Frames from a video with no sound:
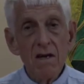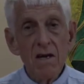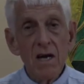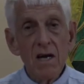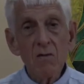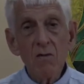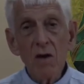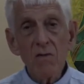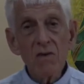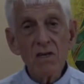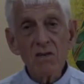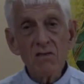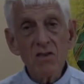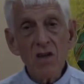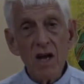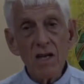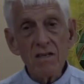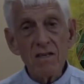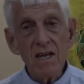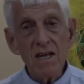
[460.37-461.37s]
Whoever does
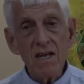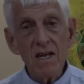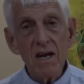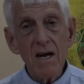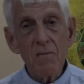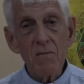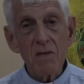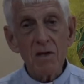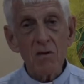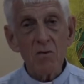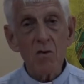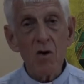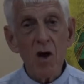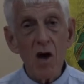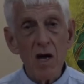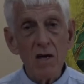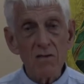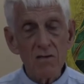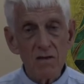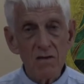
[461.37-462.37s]
not take up the
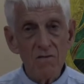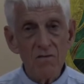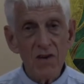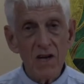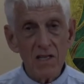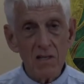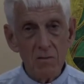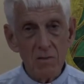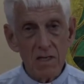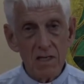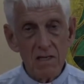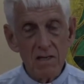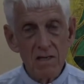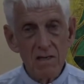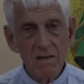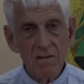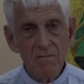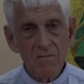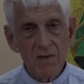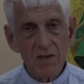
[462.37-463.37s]
cross and follow me
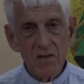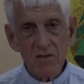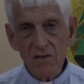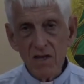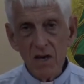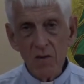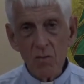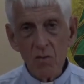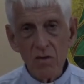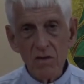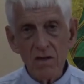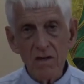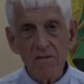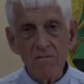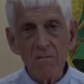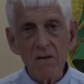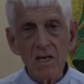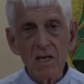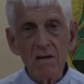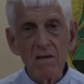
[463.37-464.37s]
is not worthy of
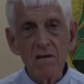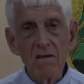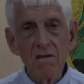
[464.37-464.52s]
me.